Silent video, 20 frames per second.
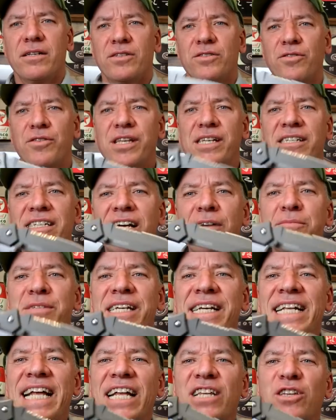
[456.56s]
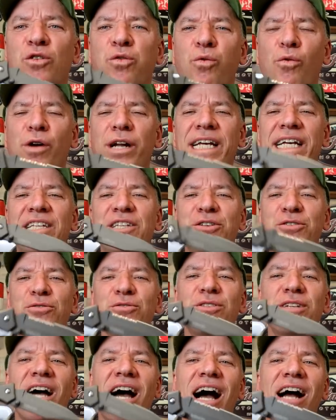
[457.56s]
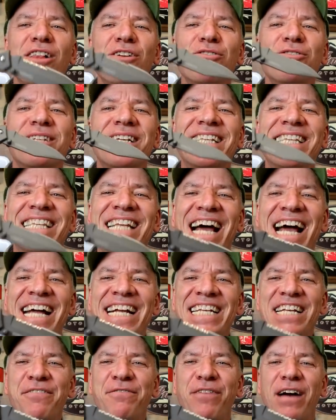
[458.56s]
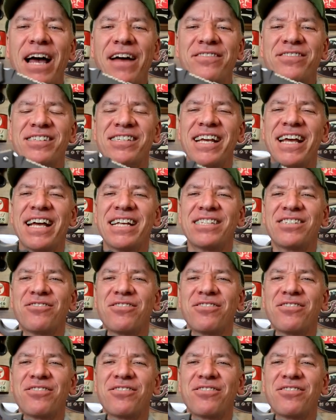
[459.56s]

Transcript: So this comes in at $22.95.